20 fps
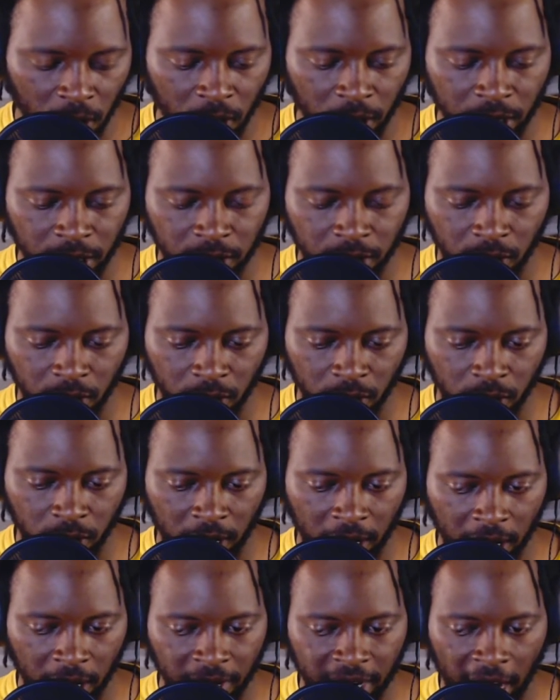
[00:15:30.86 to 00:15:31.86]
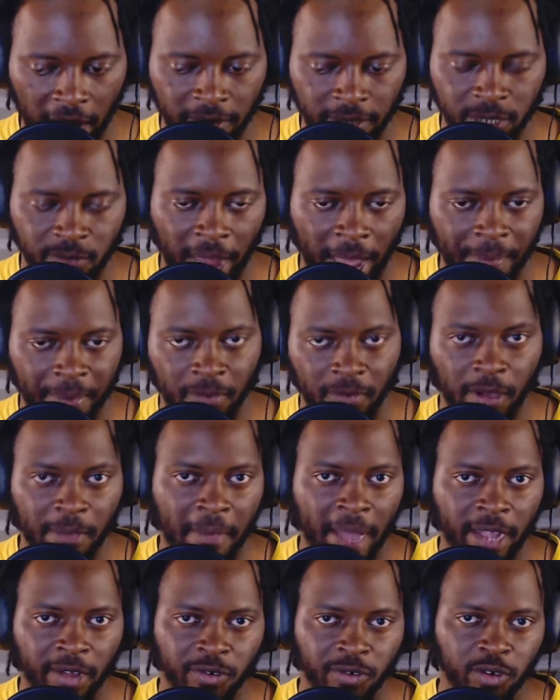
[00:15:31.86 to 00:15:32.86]
through when I was rapping with
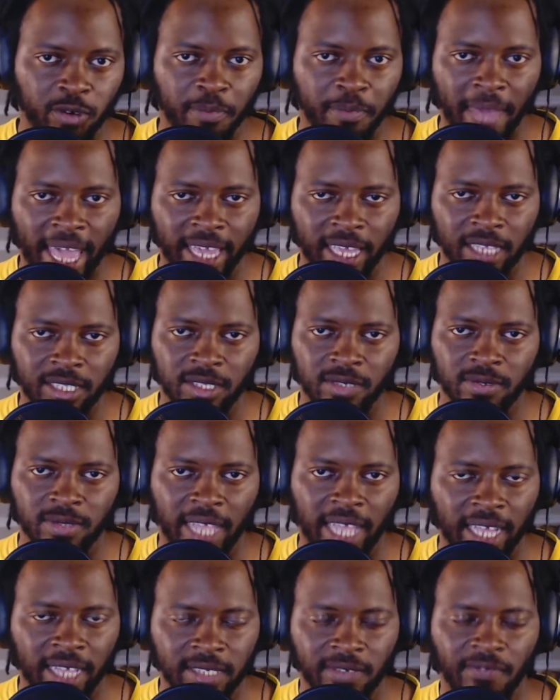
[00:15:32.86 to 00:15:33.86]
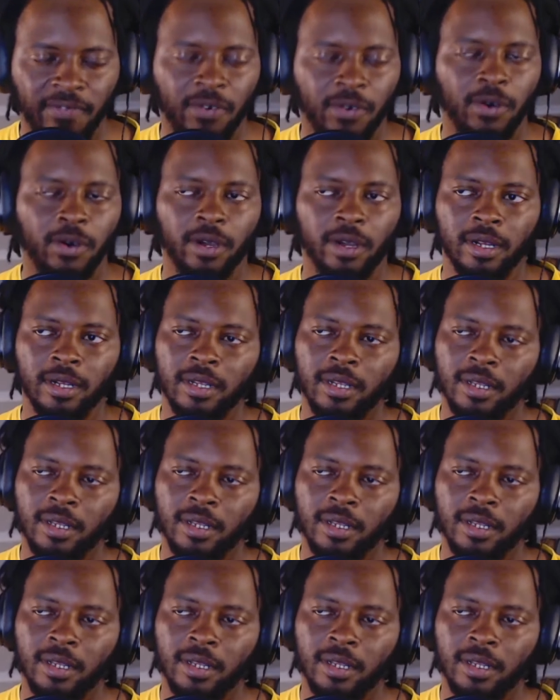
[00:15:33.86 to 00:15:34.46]
my group back in 2004,